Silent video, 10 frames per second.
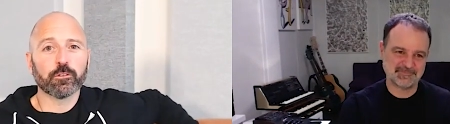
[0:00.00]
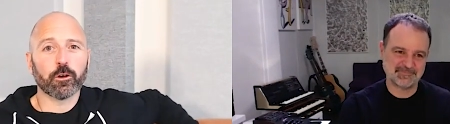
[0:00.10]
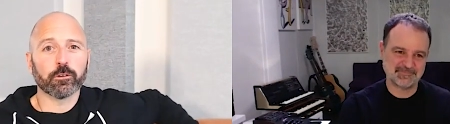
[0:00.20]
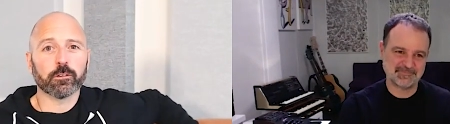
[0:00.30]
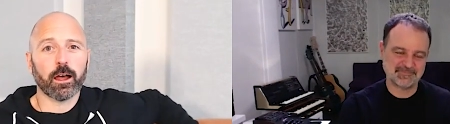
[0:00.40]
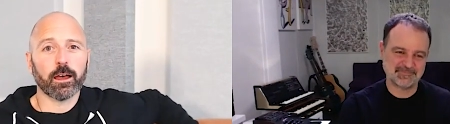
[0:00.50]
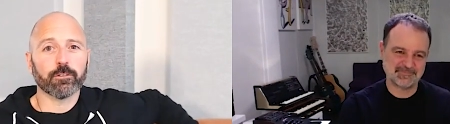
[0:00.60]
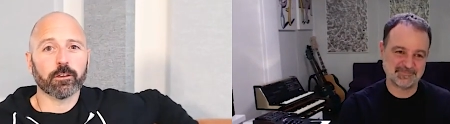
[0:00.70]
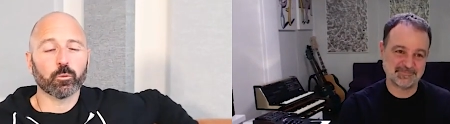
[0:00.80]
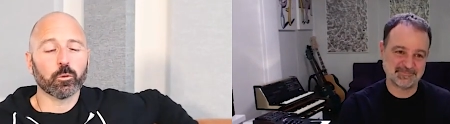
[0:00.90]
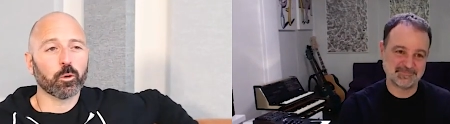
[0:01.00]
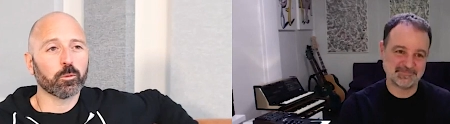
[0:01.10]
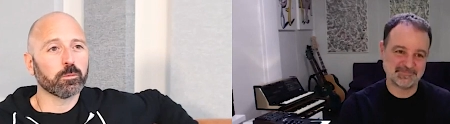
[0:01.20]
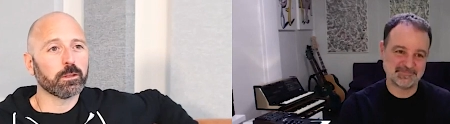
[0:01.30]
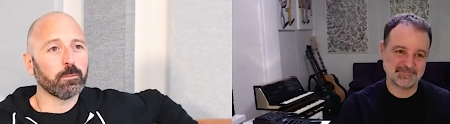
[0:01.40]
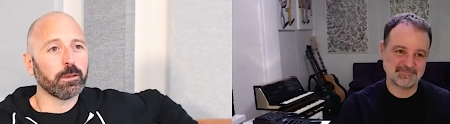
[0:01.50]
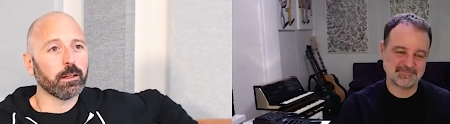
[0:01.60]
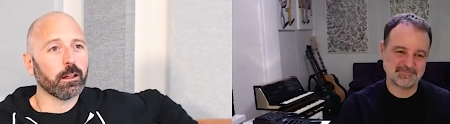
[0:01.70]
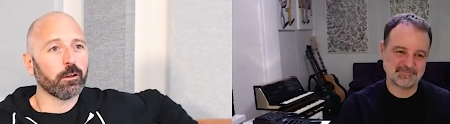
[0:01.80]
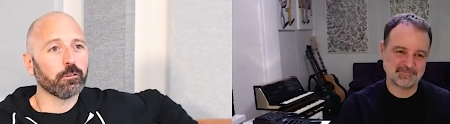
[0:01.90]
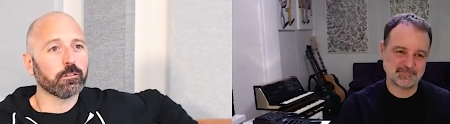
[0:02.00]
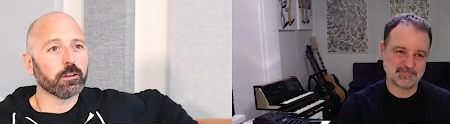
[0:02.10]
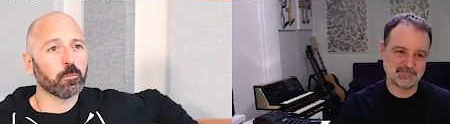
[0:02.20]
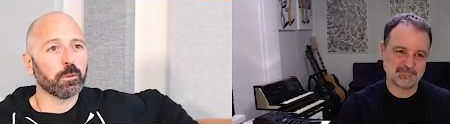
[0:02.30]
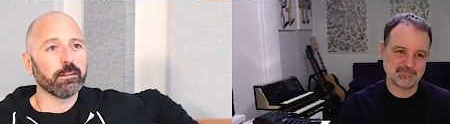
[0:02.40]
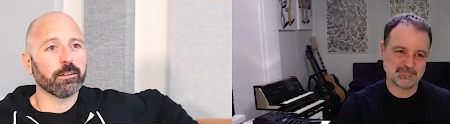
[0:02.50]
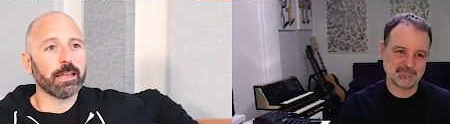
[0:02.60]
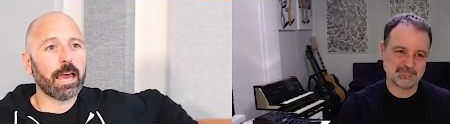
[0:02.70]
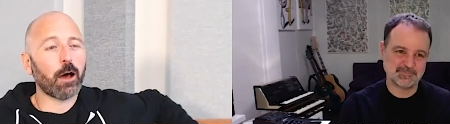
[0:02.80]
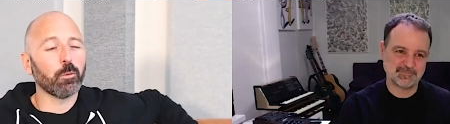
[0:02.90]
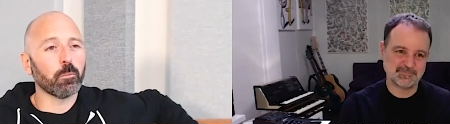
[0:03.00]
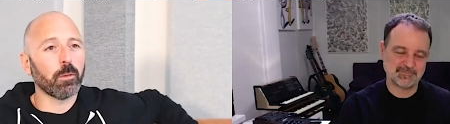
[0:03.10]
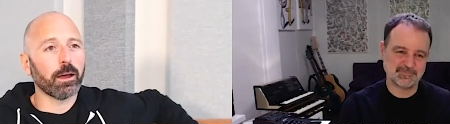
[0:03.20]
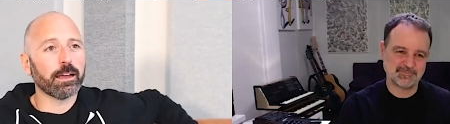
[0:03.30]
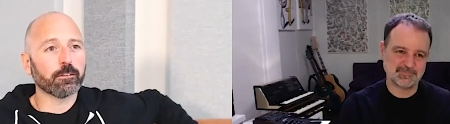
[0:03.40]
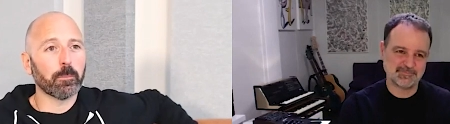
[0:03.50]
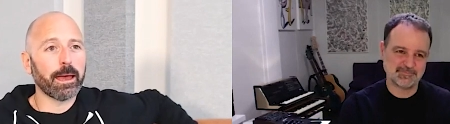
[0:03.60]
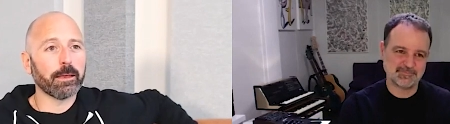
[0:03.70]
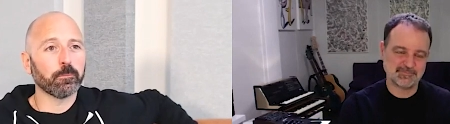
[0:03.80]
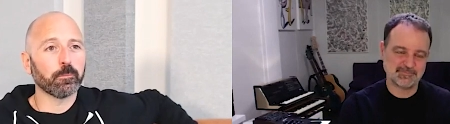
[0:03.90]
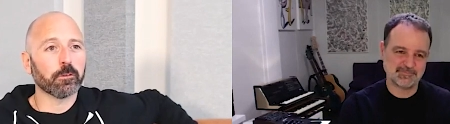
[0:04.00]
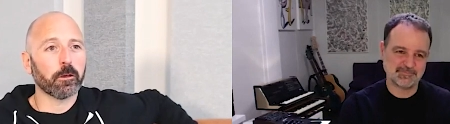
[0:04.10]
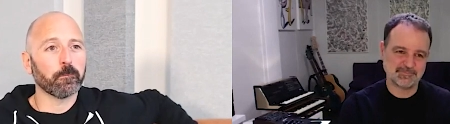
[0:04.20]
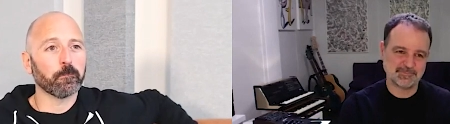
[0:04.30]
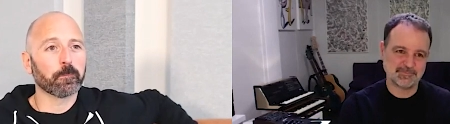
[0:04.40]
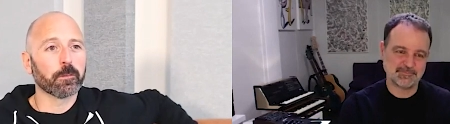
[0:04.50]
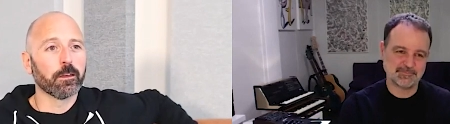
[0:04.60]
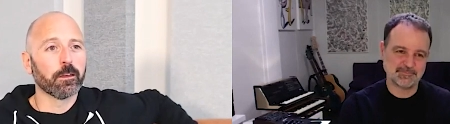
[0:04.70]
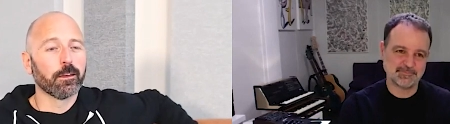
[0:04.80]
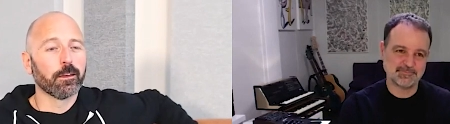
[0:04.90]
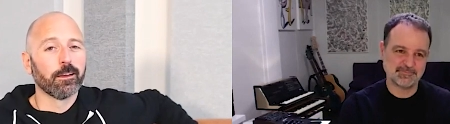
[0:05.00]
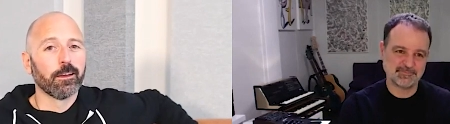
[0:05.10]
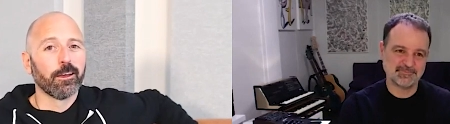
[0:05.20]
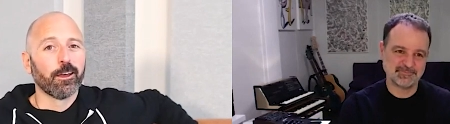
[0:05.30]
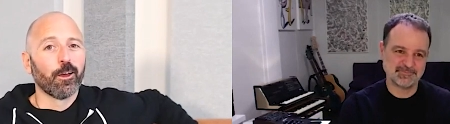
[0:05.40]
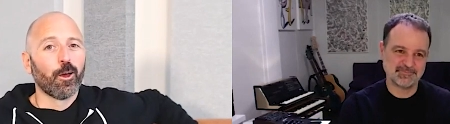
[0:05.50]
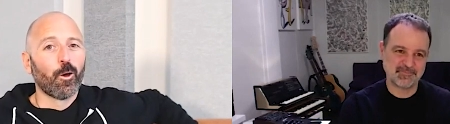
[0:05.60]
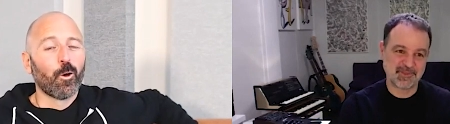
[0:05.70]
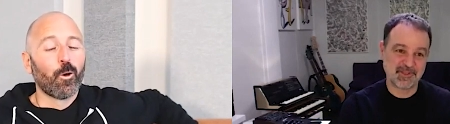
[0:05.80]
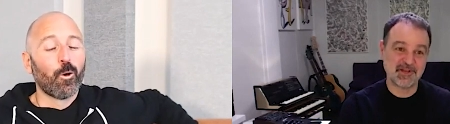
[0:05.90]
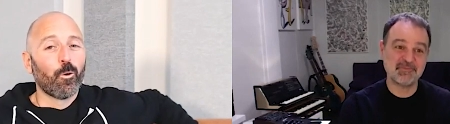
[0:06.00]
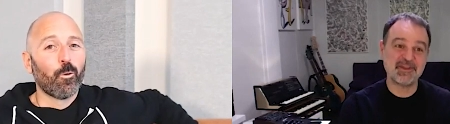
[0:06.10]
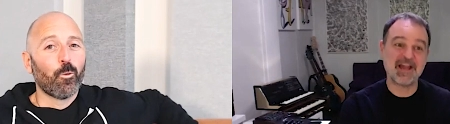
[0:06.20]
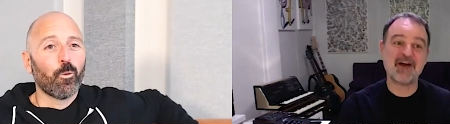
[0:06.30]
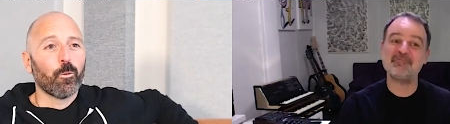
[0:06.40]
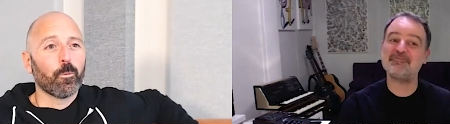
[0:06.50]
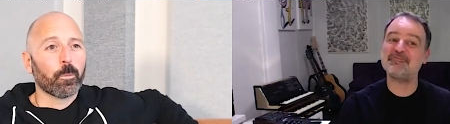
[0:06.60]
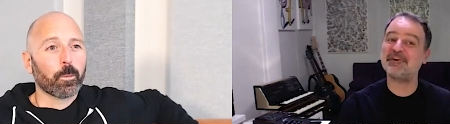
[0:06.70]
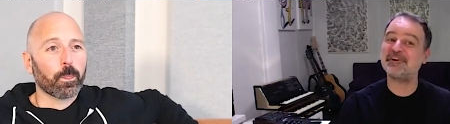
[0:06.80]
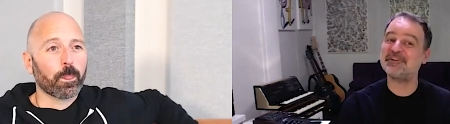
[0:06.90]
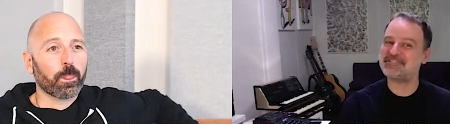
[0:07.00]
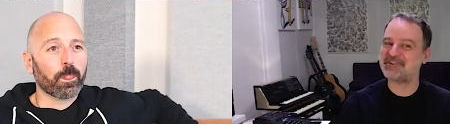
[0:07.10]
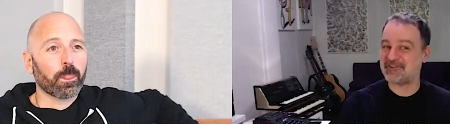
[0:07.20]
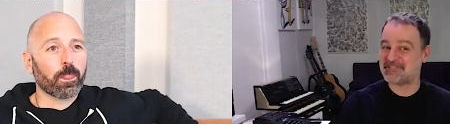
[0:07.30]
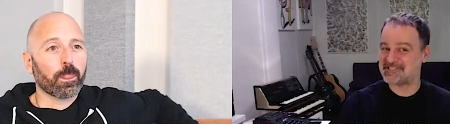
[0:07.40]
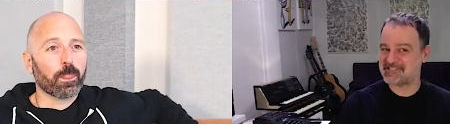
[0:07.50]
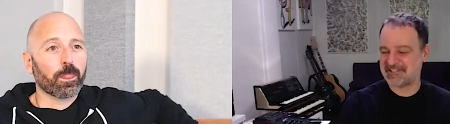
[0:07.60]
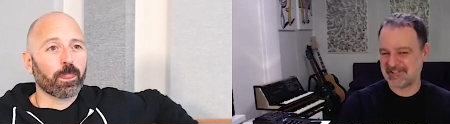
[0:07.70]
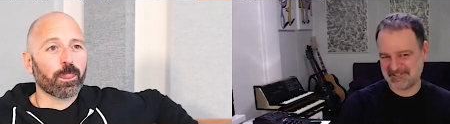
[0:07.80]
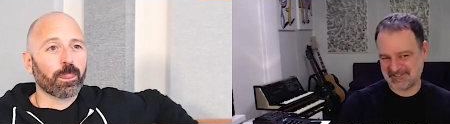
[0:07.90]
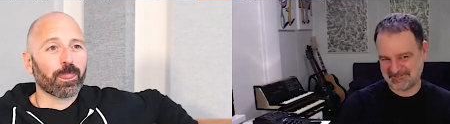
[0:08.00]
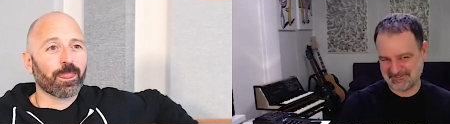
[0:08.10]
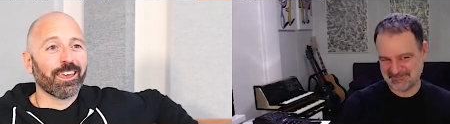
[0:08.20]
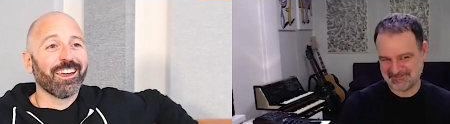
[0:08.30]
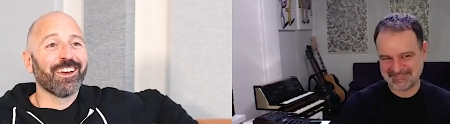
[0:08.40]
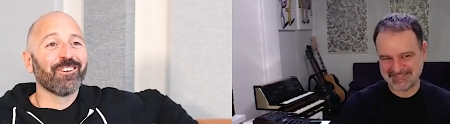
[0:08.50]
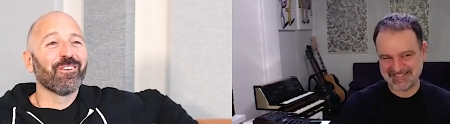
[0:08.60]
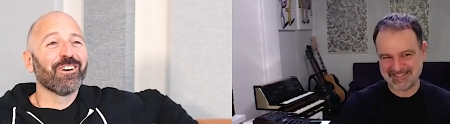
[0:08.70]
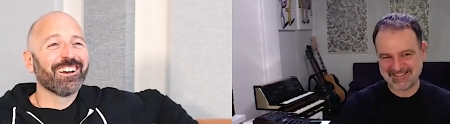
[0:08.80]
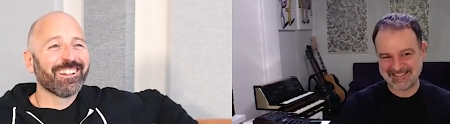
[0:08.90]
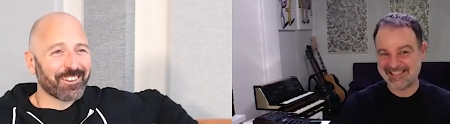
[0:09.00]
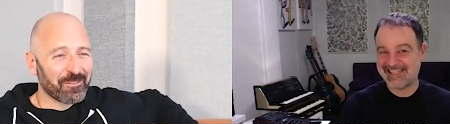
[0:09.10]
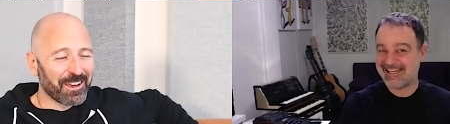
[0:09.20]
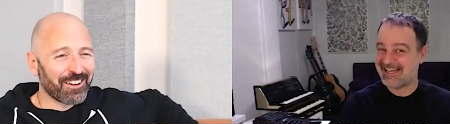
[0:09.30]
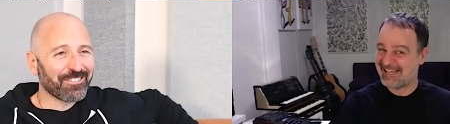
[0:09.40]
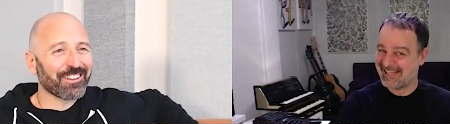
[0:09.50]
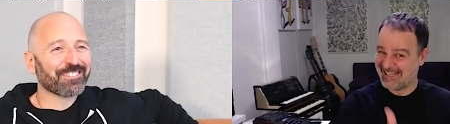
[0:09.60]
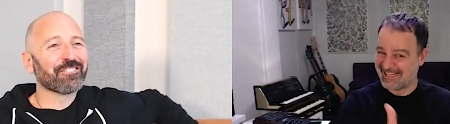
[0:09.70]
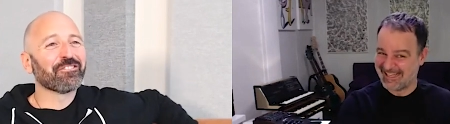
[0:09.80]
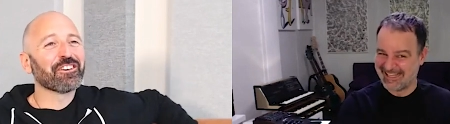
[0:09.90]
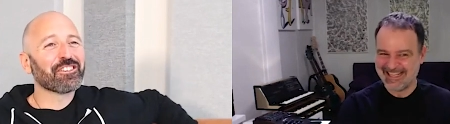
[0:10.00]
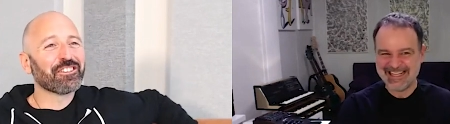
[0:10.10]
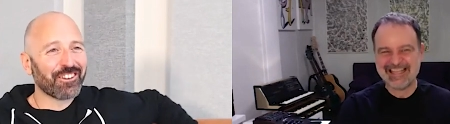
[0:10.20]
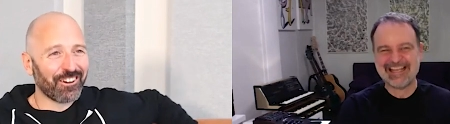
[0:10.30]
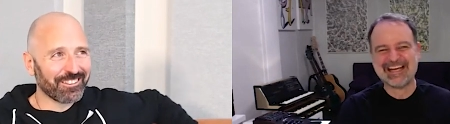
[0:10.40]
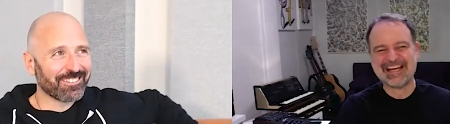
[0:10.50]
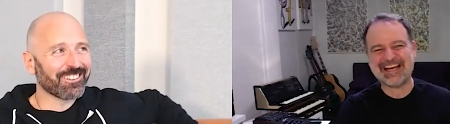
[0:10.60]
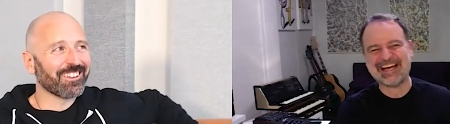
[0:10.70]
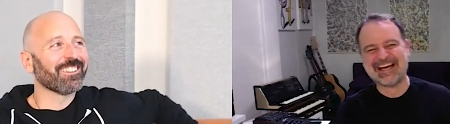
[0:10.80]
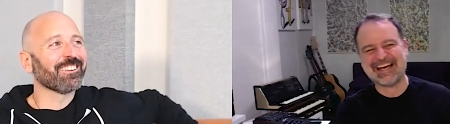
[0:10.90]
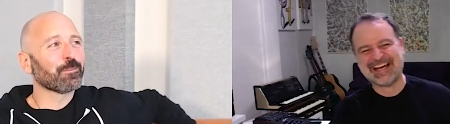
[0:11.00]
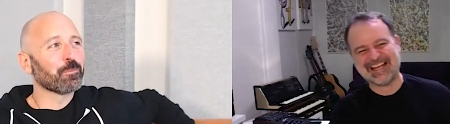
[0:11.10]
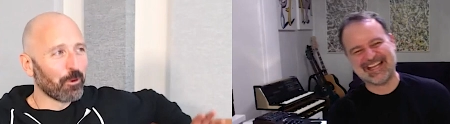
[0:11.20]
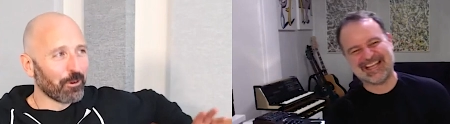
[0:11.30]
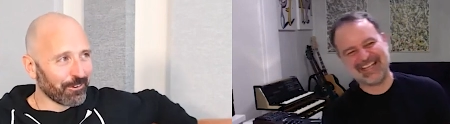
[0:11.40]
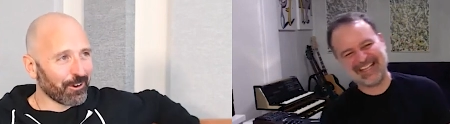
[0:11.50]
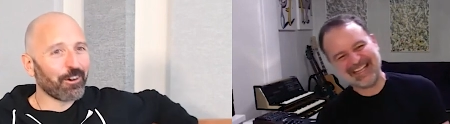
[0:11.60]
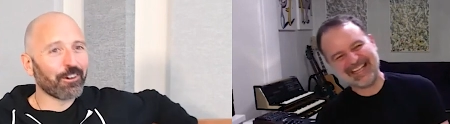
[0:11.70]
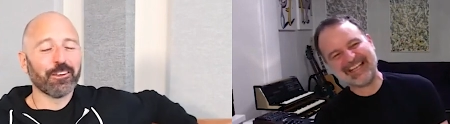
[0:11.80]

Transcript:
Speaker 1: songs live because we'll probably be close to completing the album by next May. So
Speaker 2: it'll be our first concert.
Speaker 1: It will. It'll be our first official concert. That's more of a co